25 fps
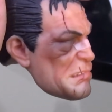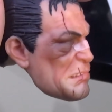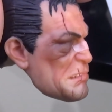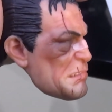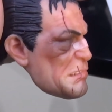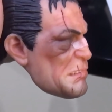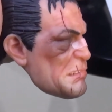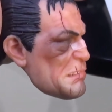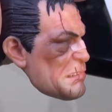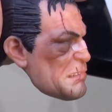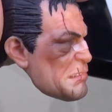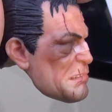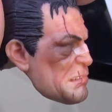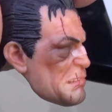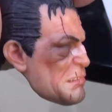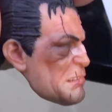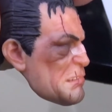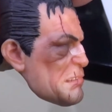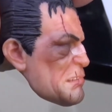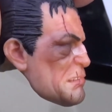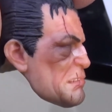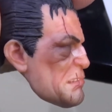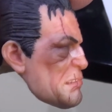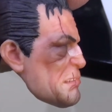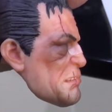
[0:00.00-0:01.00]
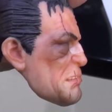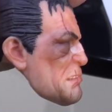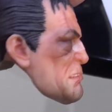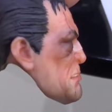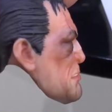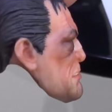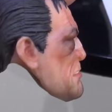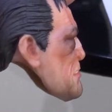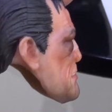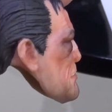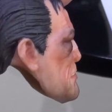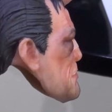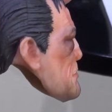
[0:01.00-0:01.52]
Such a nice
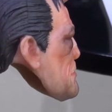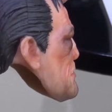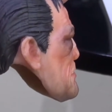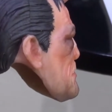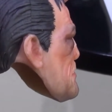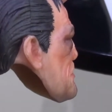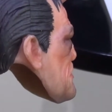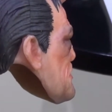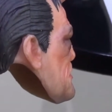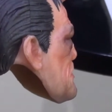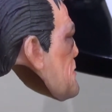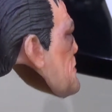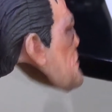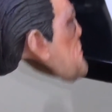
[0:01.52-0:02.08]
design.